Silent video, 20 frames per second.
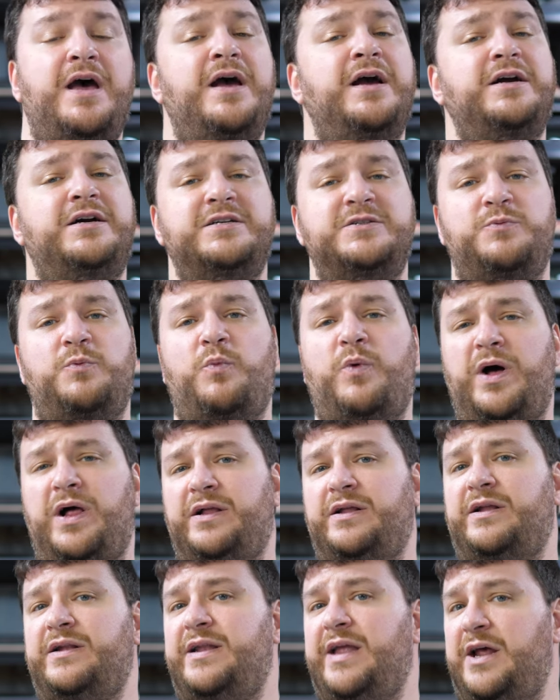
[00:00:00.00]
Because
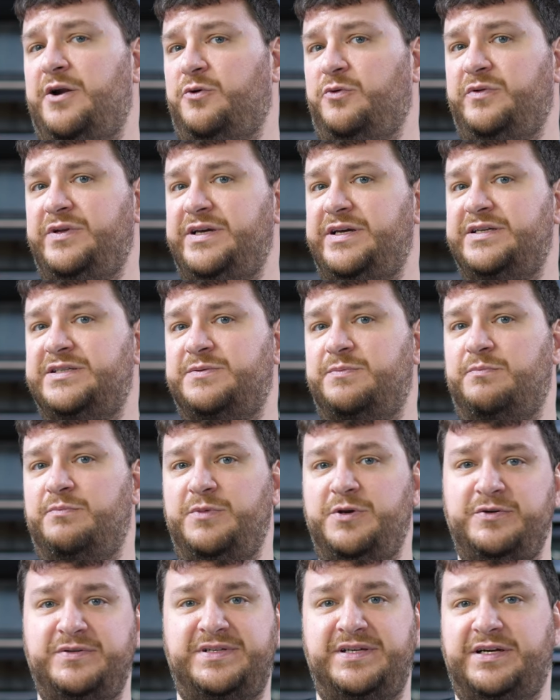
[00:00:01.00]
while not only is
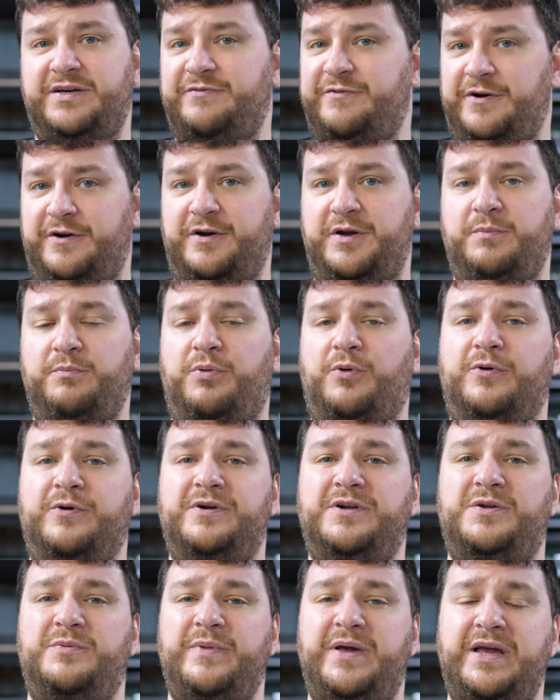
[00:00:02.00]
music very
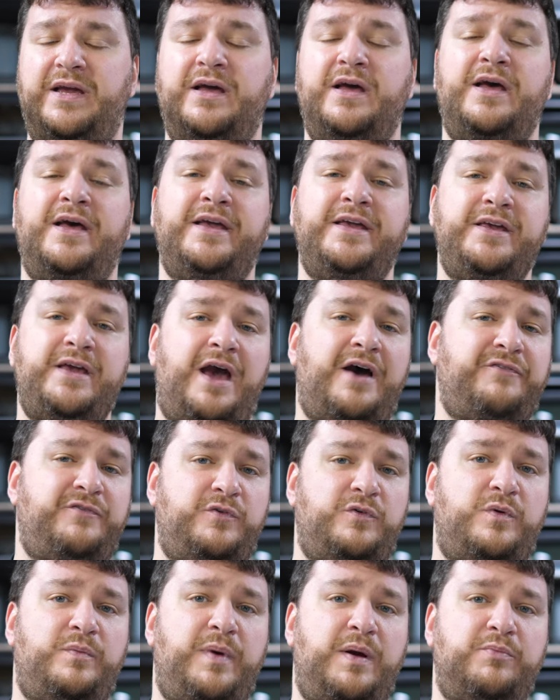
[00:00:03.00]
important to me, you have to
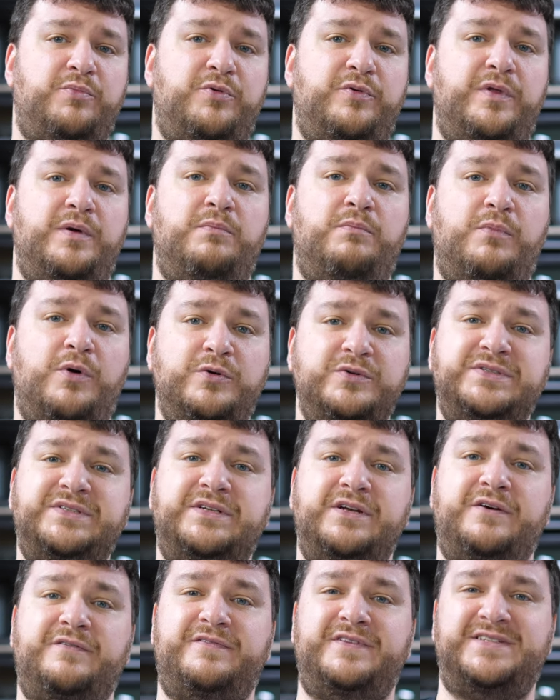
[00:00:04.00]
remember that most
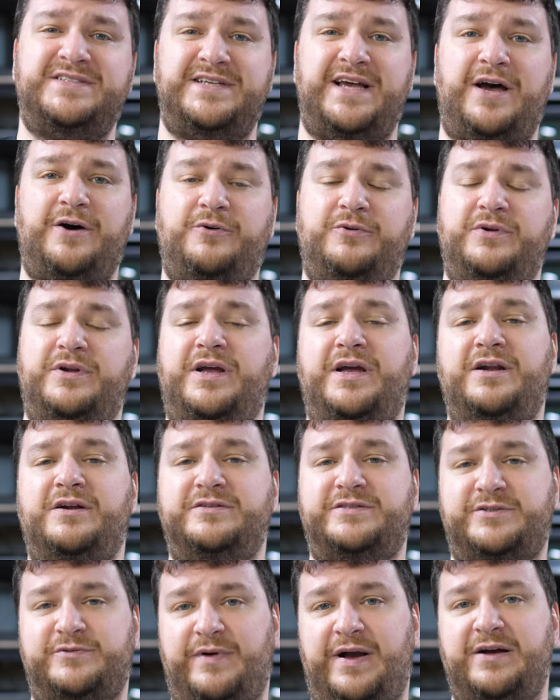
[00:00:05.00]
of the sound in a
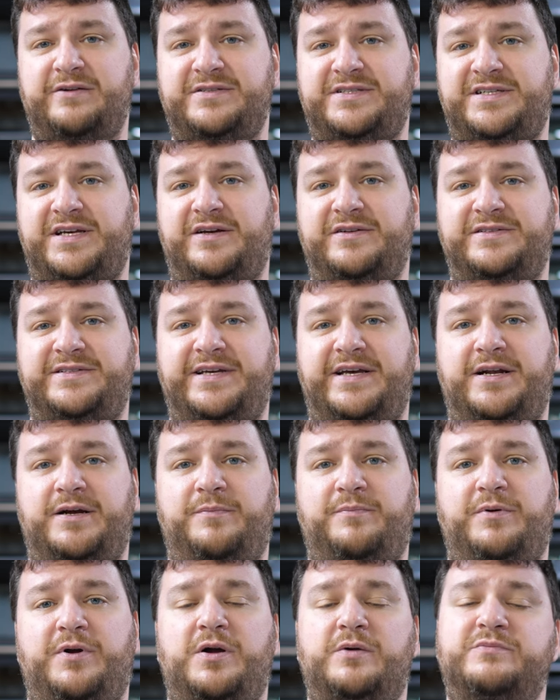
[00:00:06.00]
surround sound
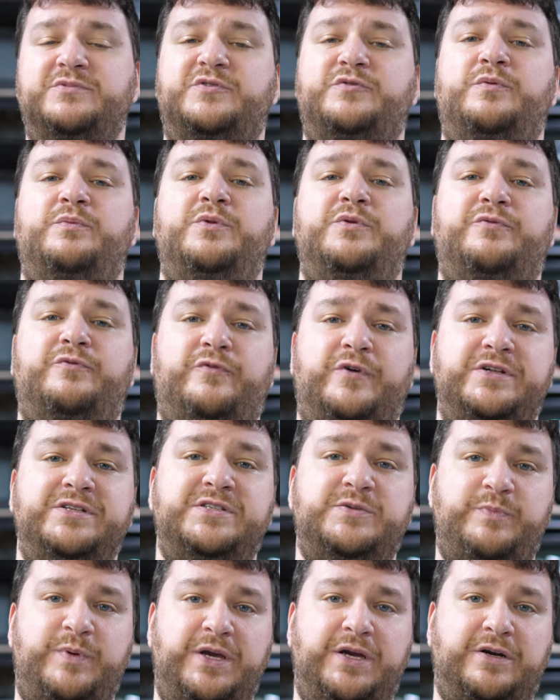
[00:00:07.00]
setup comes from the front
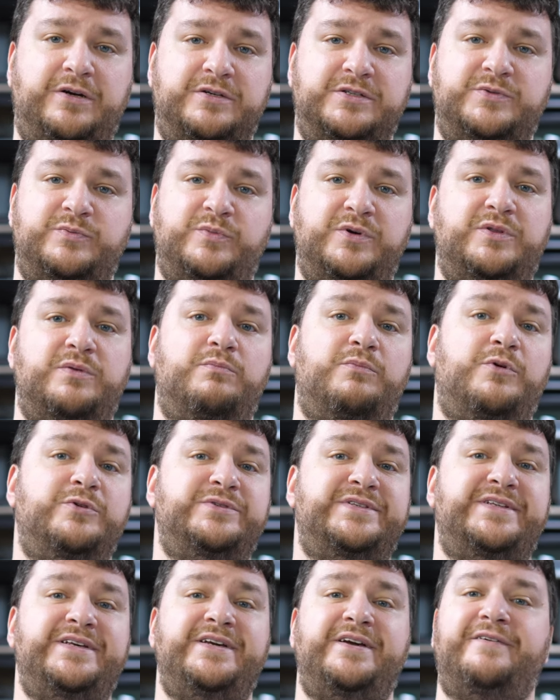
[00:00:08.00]
speakers, with
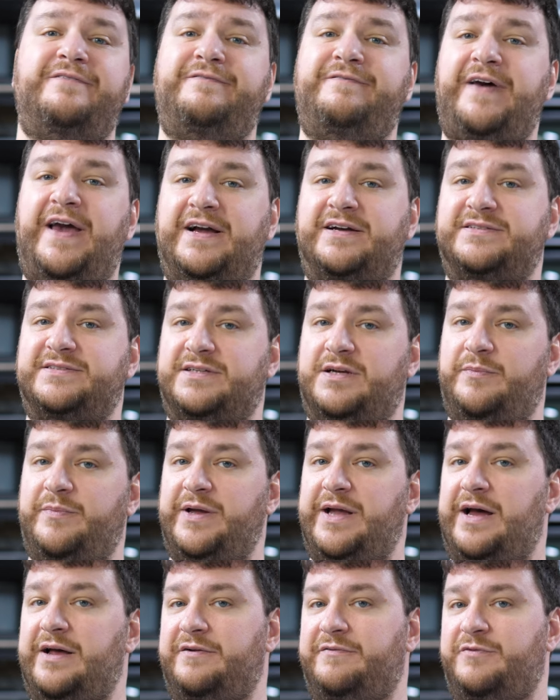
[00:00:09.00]
mostly effects coming
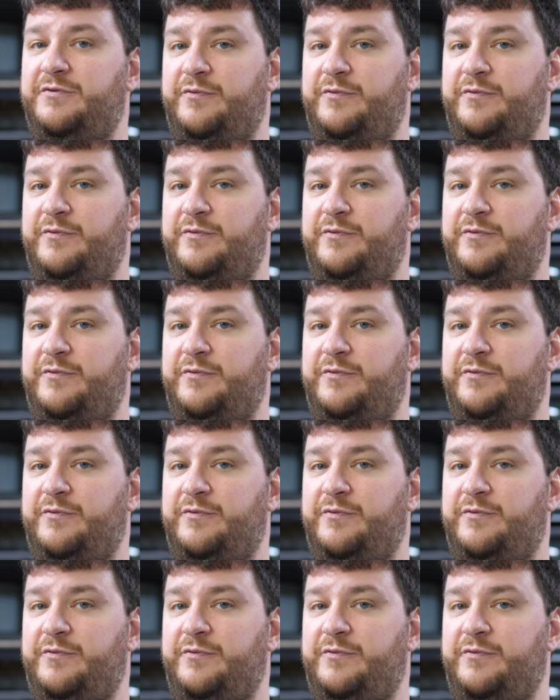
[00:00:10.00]
out of the